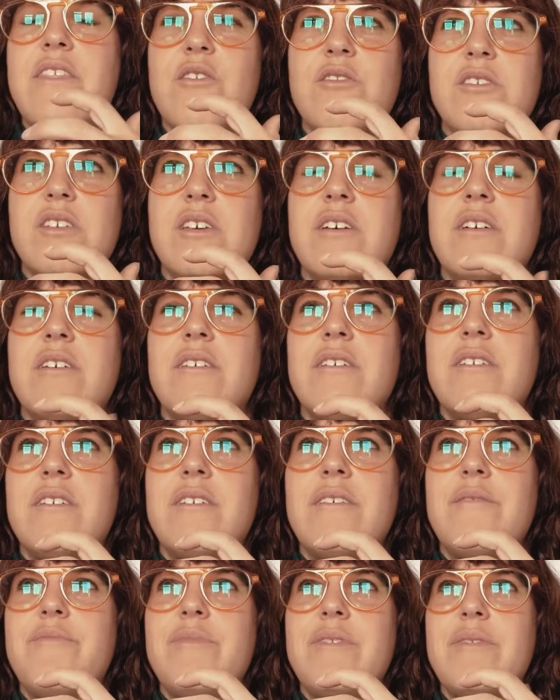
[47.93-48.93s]
a
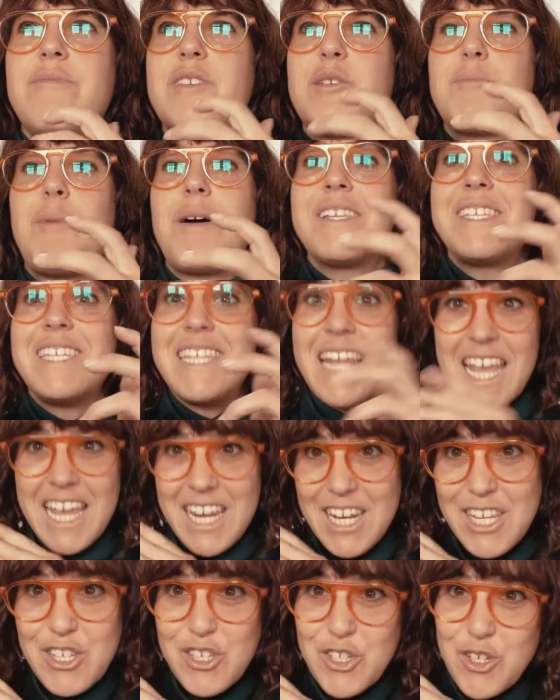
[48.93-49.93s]

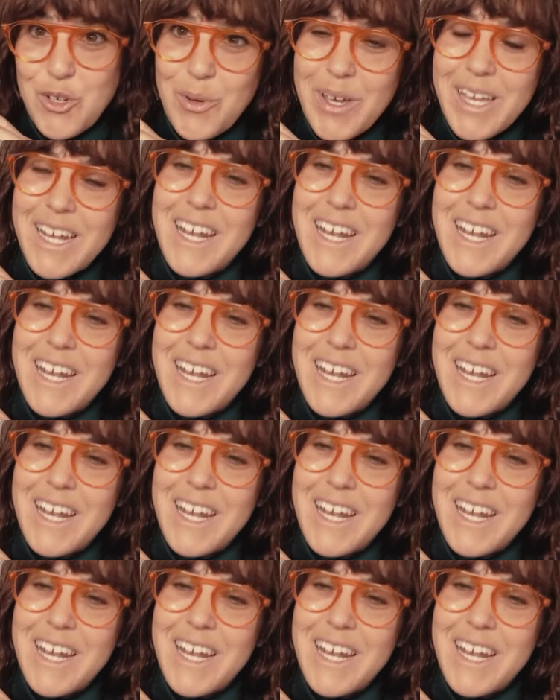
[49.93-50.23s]
spontaneity to it.